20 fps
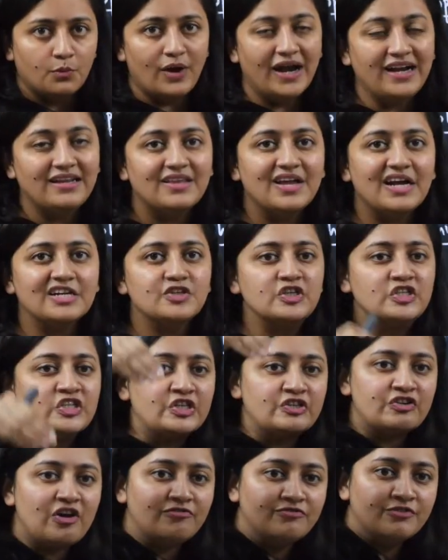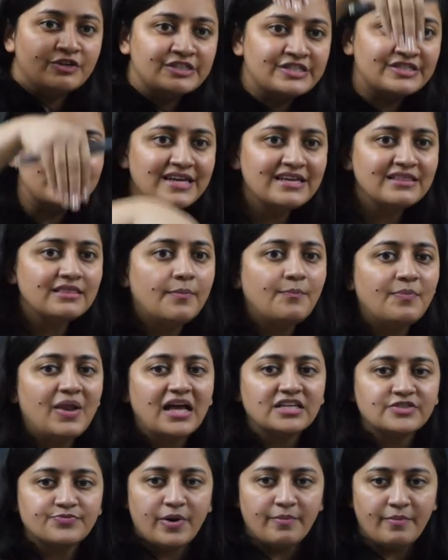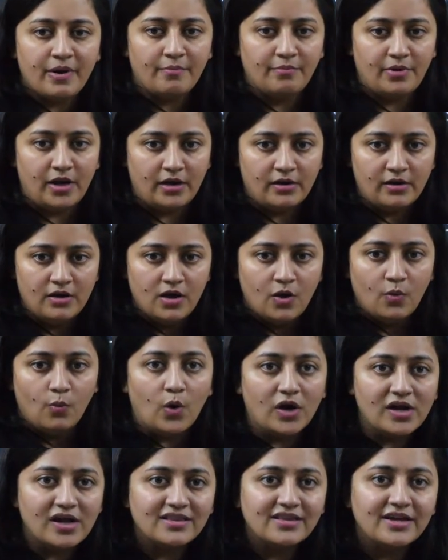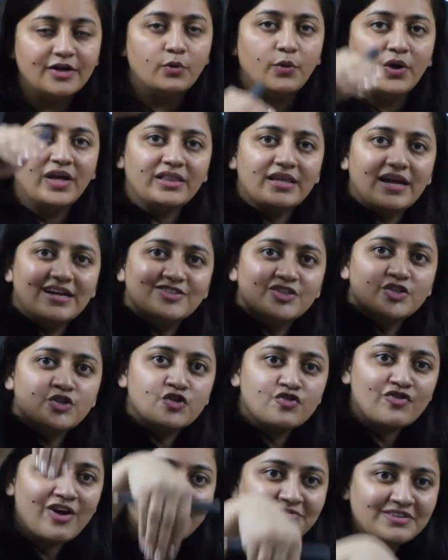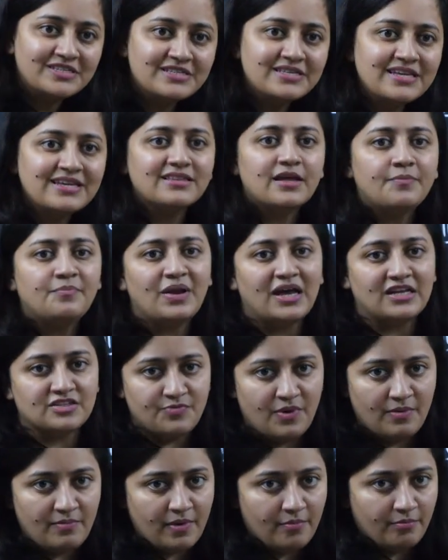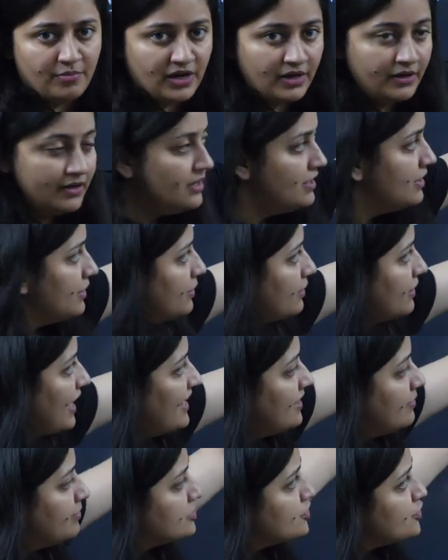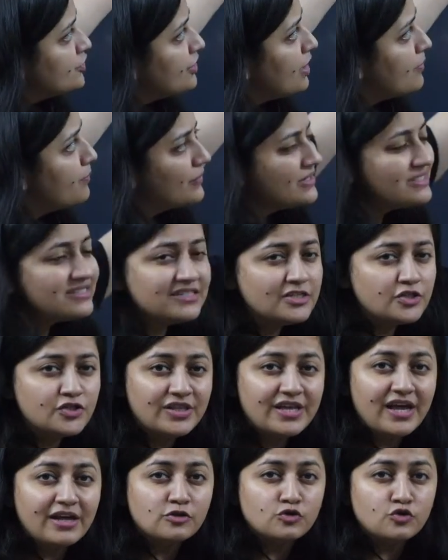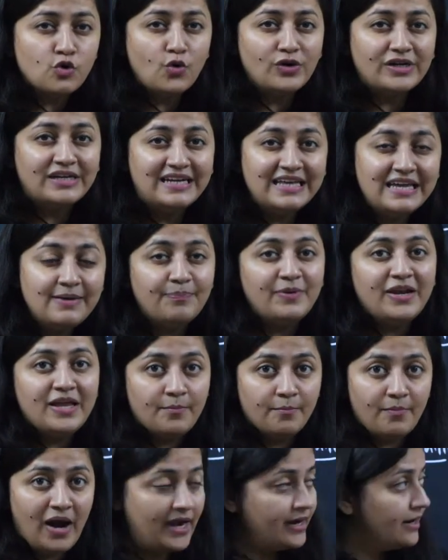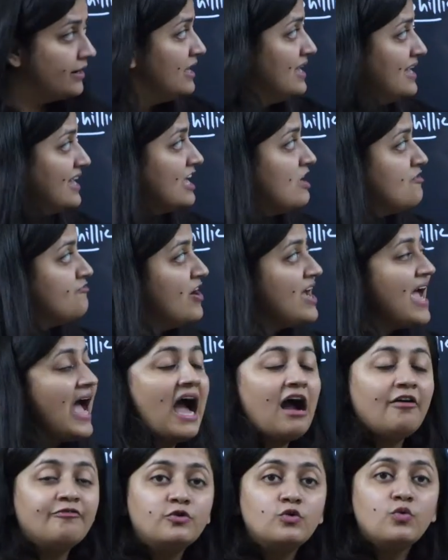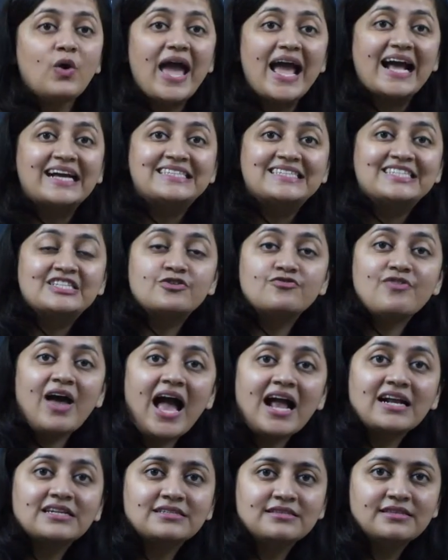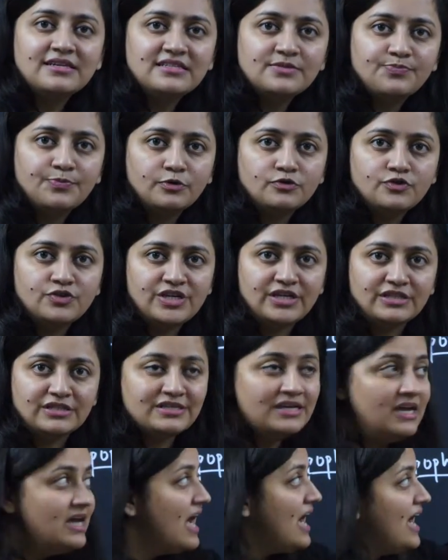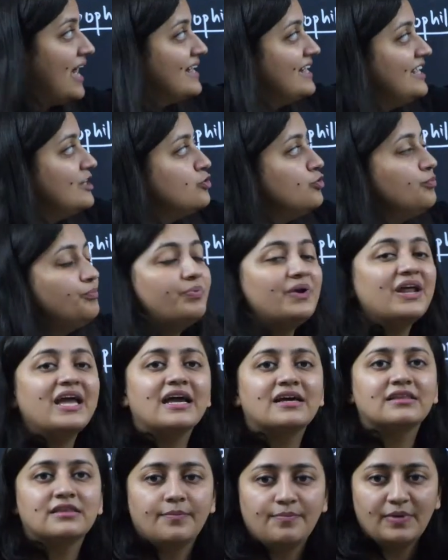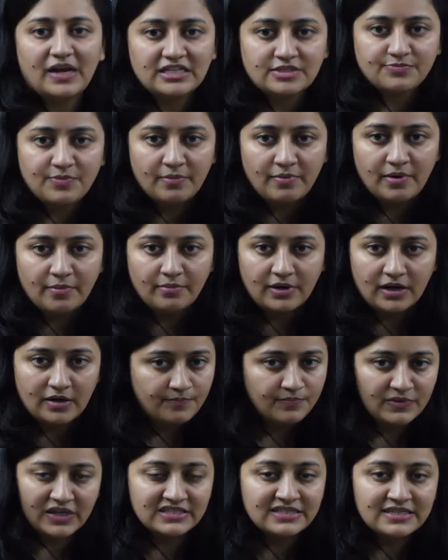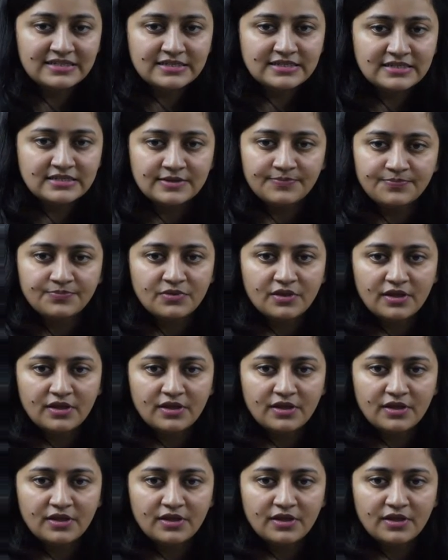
right? They are just traversing the plasma membrane. What are they doing? They are just traversing the plasma membrane, right? But they are present, they are so deeply embedded. If I have to extract these proteins, I need to break the plasma membrane, isn't it?